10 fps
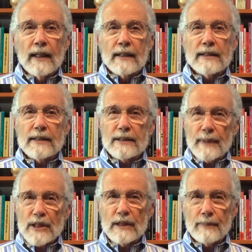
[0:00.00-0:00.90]
This is
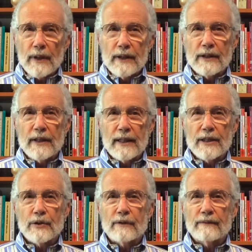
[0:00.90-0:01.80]
especially pertinent to the
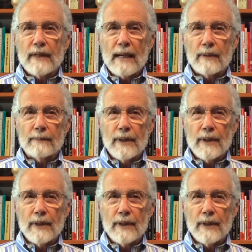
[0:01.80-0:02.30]
issue of capital